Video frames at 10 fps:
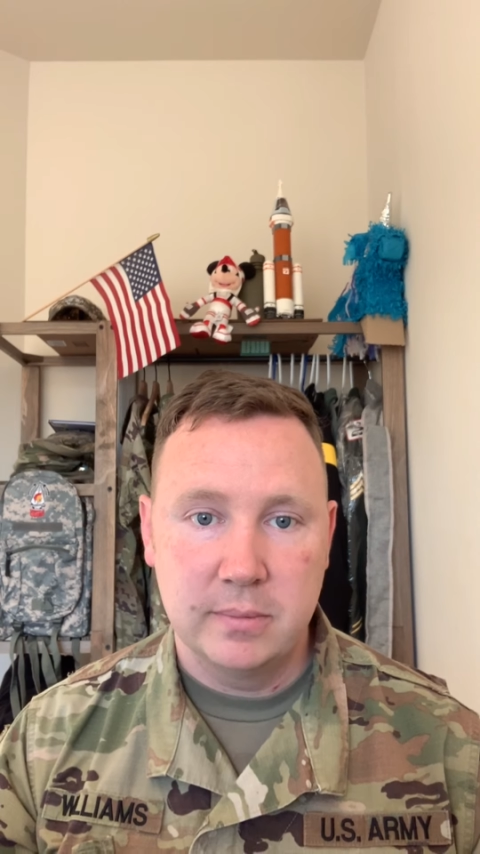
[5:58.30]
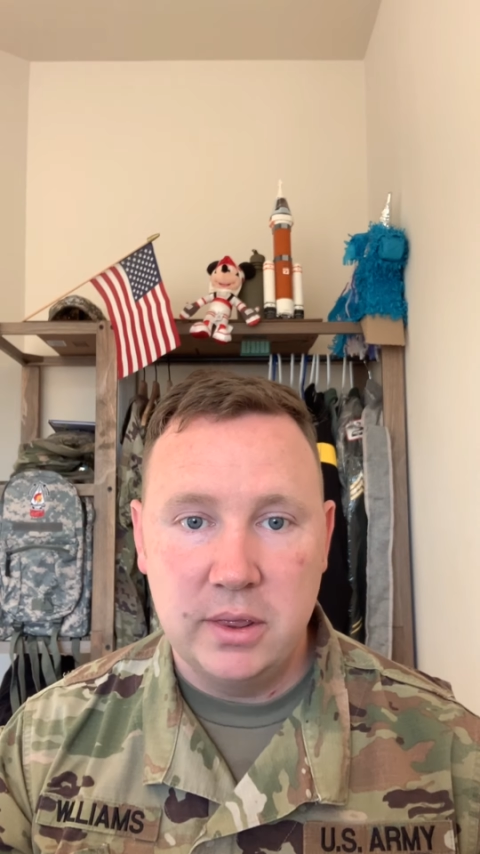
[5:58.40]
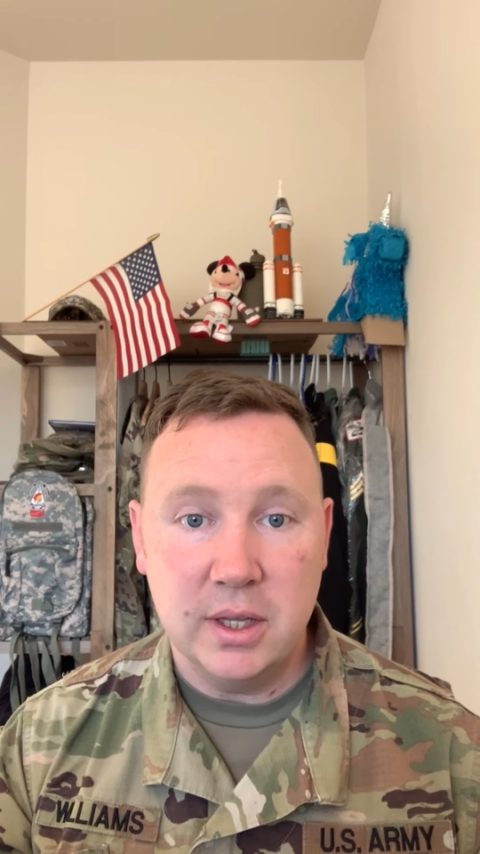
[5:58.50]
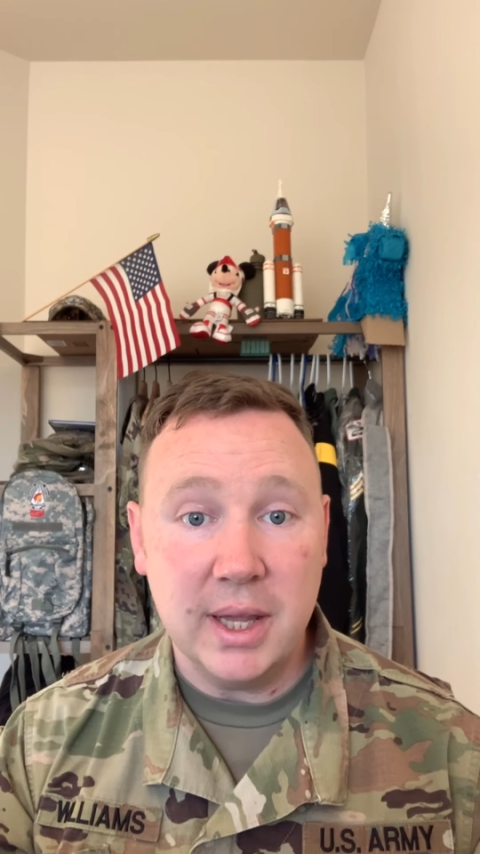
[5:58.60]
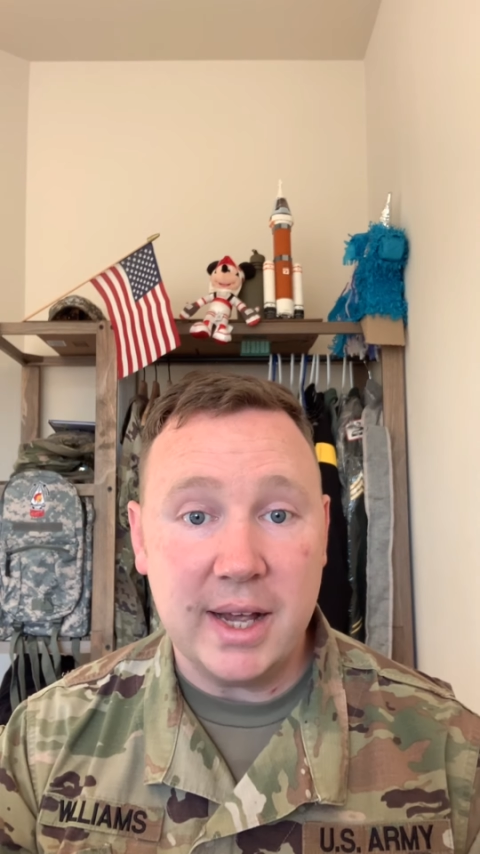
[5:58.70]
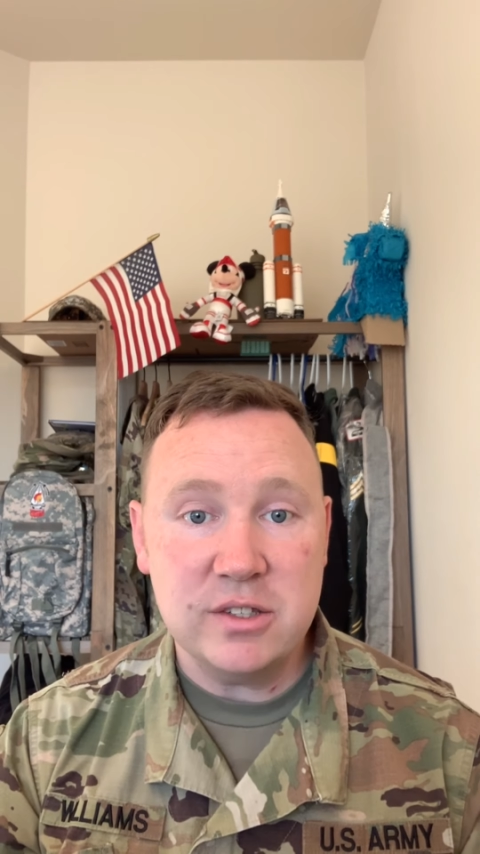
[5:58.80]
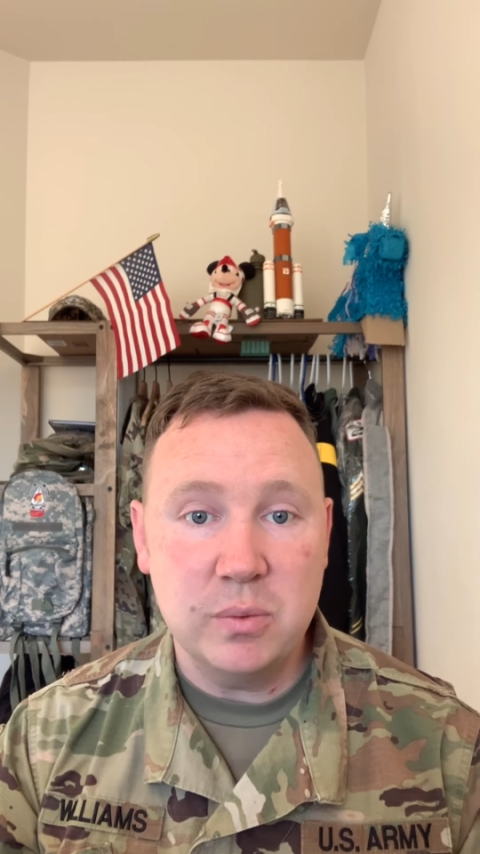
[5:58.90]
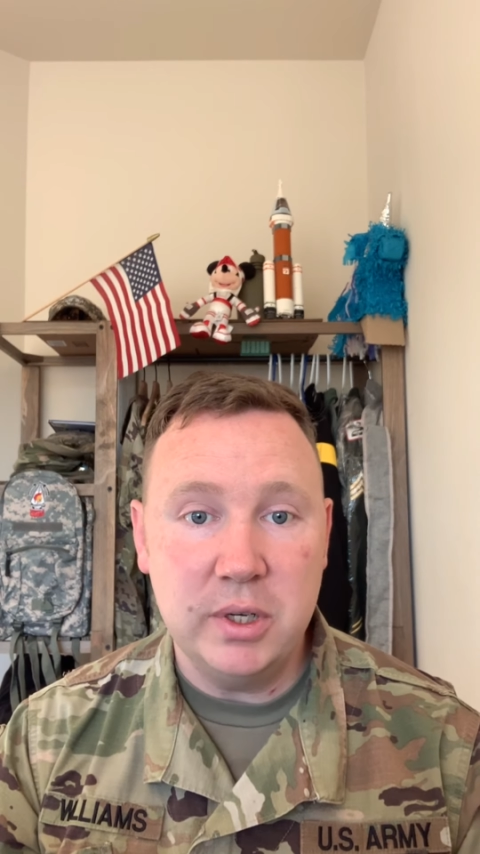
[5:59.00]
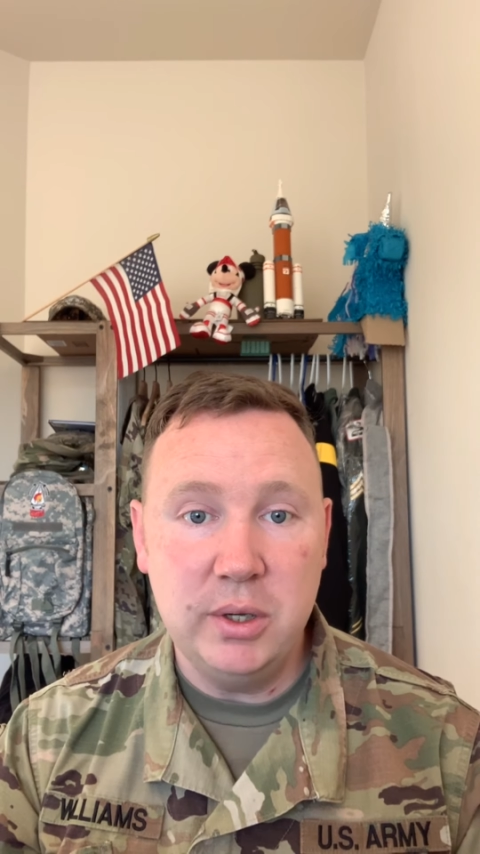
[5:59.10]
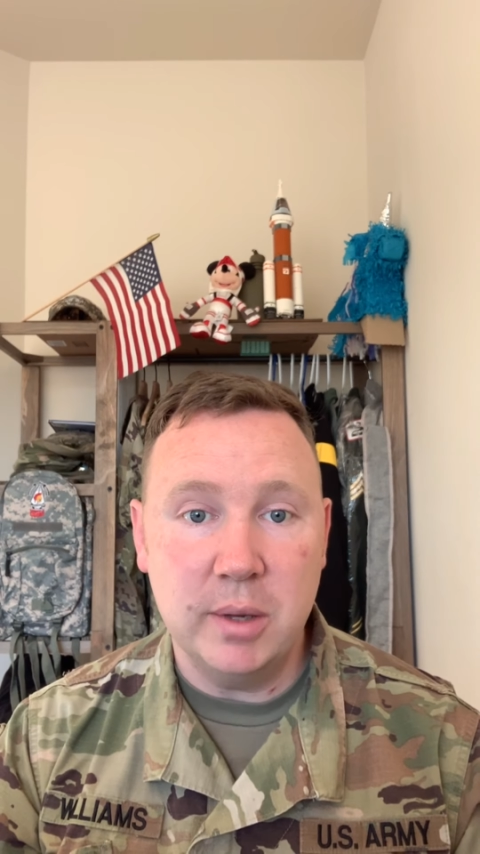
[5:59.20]
The last
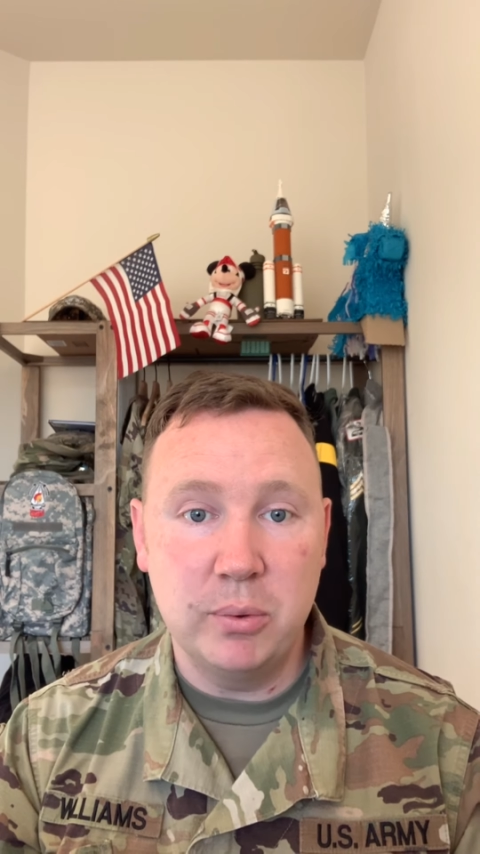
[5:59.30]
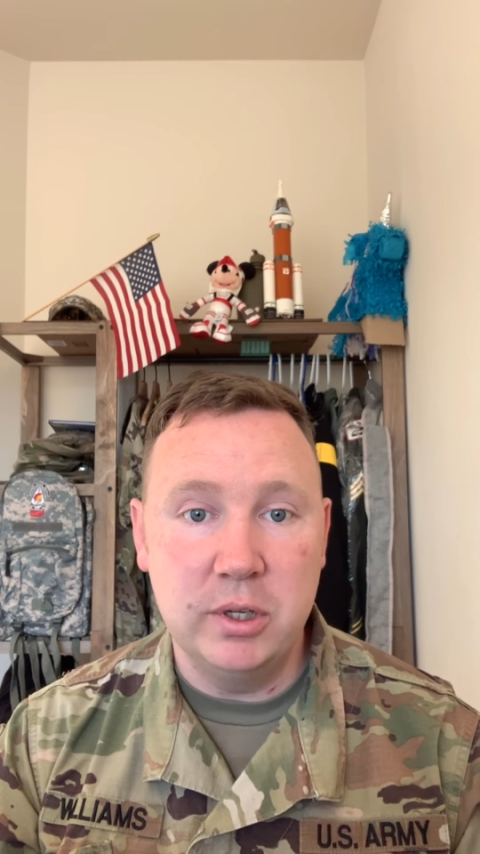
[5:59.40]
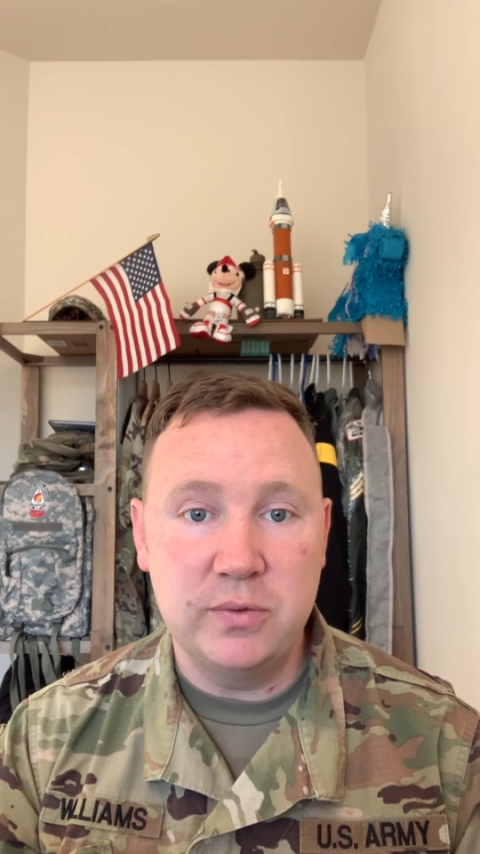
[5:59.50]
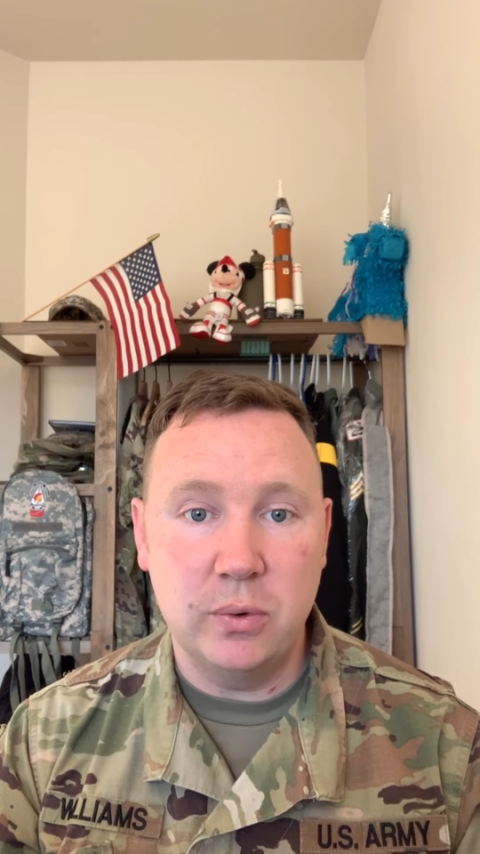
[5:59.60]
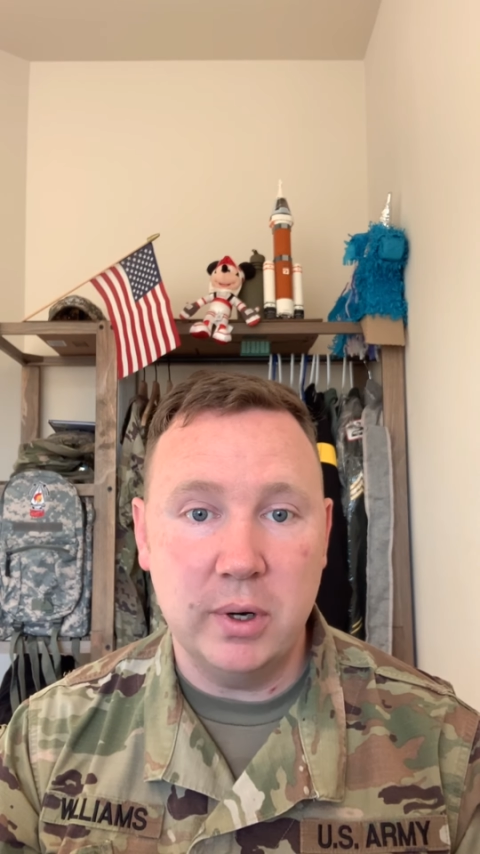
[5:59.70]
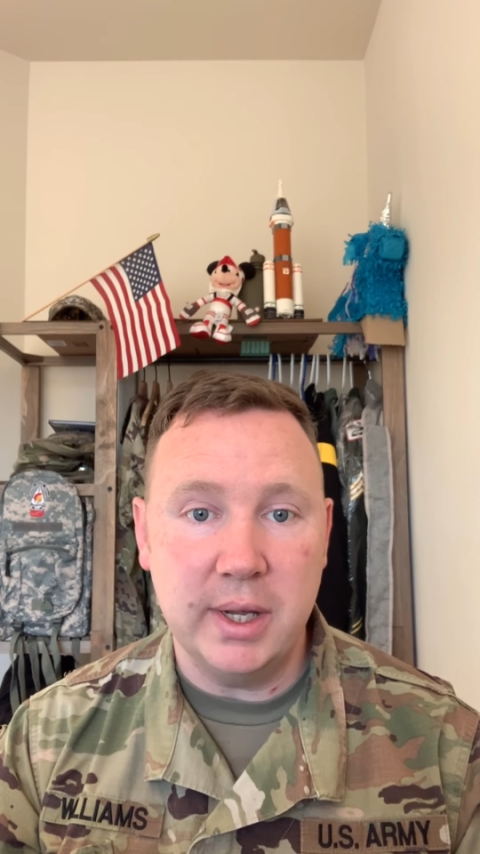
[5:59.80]
one you get points for